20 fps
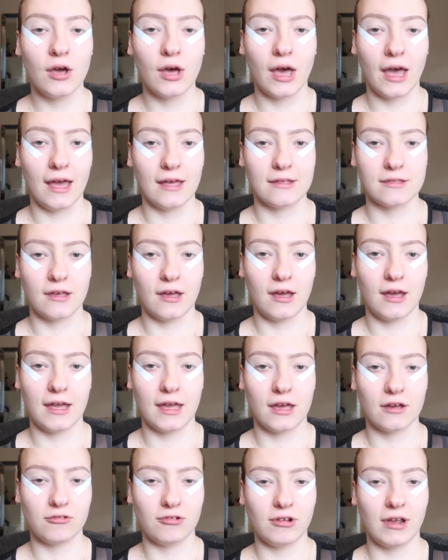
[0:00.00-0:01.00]
as
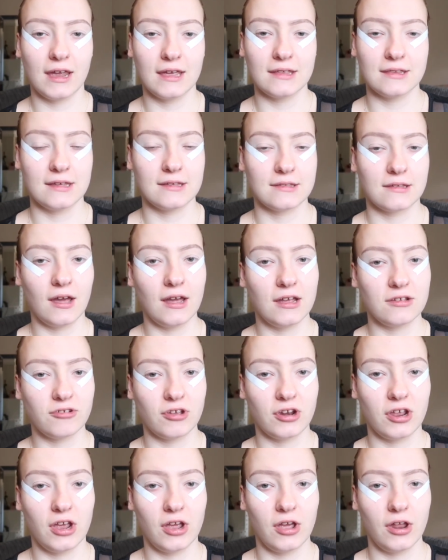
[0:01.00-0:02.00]
I create this
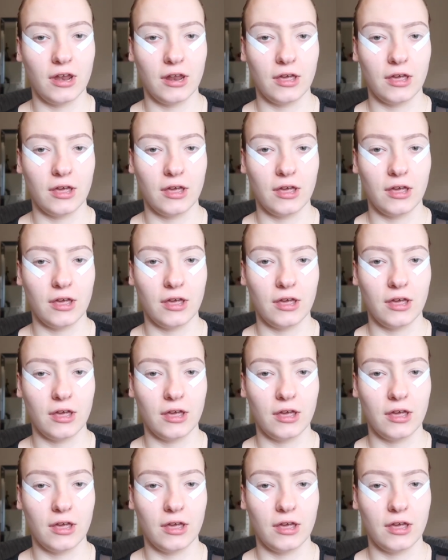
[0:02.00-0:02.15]
eyeshadow